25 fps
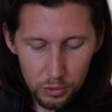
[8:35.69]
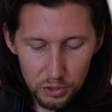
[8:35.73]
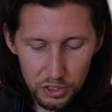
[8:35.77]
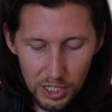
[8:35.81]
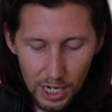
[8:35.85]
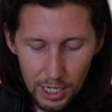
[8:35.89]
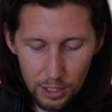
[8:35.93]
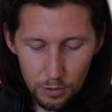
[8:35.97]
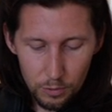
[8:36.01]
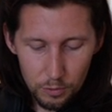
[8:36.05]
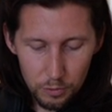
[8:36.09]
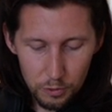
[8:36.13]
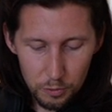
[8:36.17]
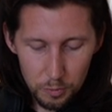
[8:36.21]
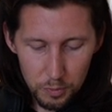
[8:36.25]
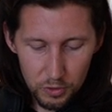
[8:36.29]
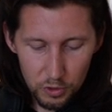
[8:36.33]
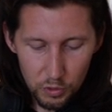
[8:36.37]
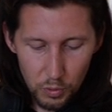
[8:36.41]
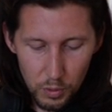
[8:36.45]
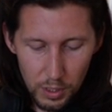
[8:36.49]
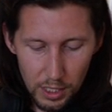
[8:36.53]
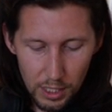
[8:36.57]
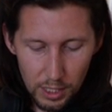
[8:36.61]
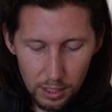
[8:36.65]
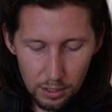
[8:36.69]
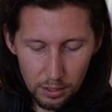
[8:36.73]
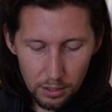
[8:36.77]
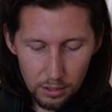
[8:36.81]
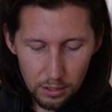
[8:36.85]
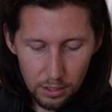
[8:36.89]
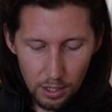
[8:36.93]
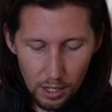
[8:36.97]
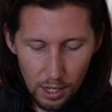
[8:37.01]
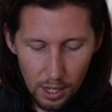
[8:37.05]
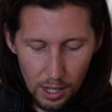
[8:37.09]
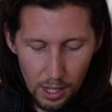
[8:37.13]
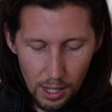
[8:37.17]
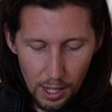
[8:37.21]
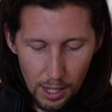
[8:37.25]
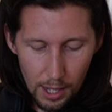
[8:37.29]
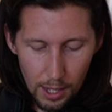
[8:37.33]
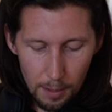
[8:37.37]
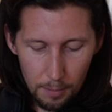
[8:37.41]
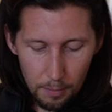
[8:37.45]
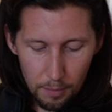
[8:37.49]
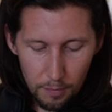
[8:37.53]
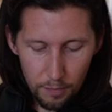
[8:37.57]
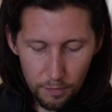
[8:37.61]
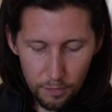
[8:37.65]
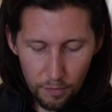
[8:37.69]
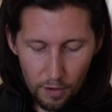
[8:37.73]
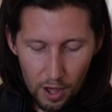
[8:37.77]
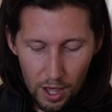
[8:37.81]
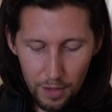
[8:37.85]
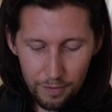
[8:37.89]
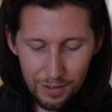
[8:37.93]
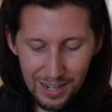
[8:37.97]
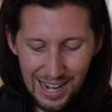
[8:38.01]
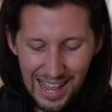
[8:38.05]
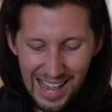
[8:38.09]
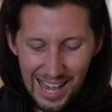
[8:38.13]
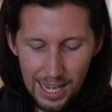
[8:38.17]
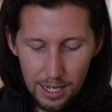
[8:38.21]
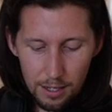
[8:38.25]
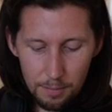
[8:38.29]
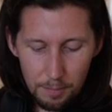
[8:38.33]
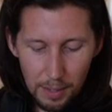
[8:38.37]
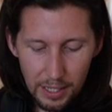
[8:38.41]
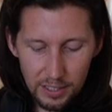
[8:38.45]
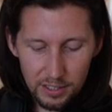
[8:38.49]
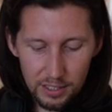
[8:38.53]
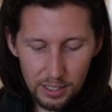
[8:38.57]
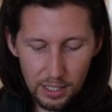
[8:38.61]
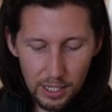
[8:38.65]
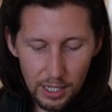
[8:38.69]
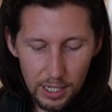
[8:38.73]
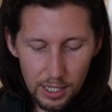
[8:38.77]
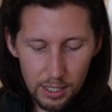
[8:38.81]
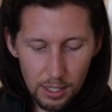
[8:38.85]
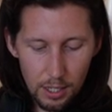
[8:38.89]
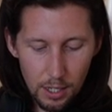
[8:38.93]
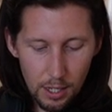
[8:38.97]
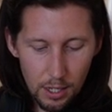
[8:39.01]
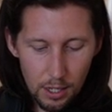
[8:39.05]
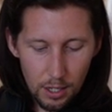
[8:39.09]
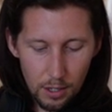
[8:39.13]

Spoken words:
channels between 5 and 8, basically.